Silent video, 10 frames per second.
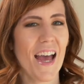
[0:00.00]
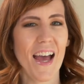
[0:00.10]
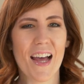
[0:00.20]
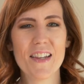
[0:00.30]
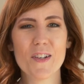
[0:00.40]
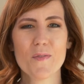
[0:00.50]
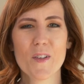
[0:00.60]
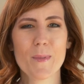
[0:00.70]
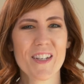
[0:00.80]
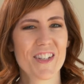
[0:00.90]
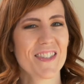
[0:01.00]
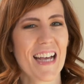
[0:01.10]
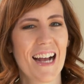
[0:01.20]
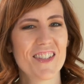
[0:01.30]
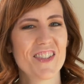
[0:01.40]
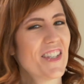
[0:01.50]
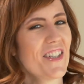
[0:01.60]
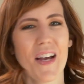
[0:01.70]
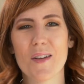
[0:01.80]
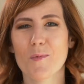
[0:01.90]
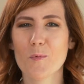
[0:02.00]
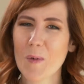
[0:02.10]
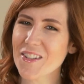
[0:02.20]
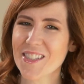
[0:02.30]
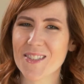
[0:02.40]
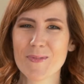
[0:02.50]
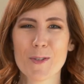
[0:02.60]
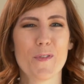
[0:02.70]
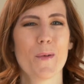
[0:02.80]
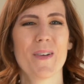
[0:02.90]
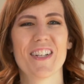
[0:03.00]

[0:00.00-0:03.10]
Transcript: Hello filmmakers, Ash here, and welcome to Film It